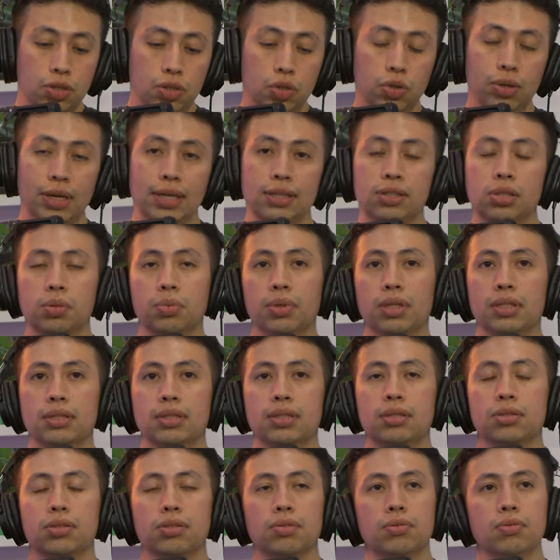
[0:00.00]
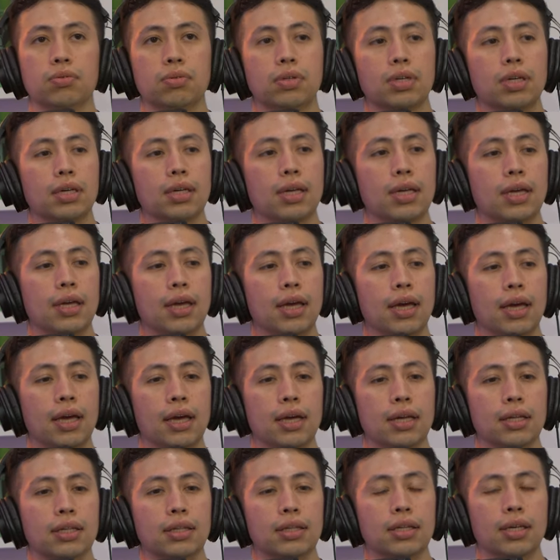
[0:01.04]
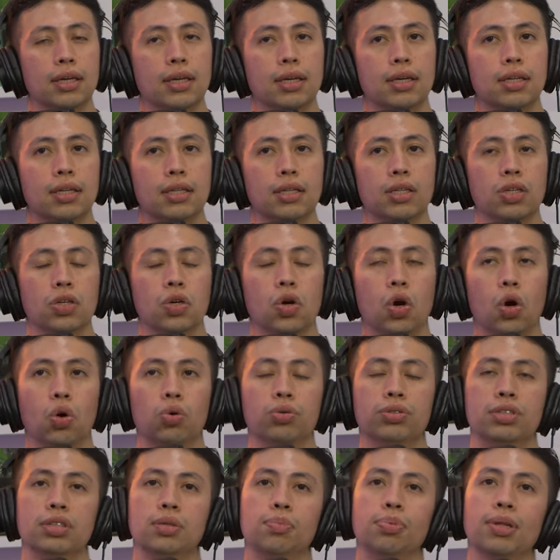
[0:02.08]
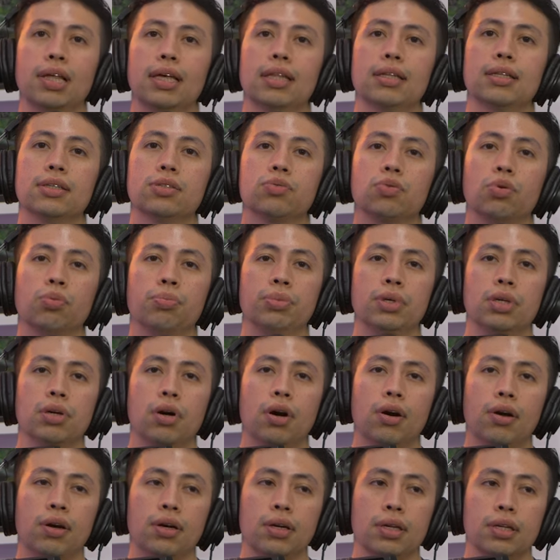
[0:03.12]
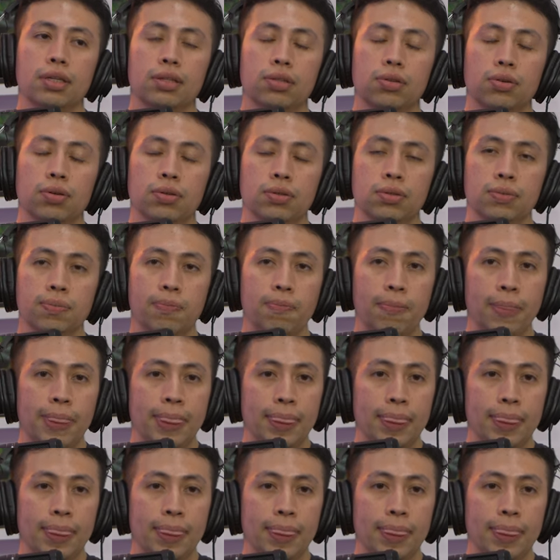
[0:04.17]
you guys should be listening to. And then the OG playlist will be all reggaeton,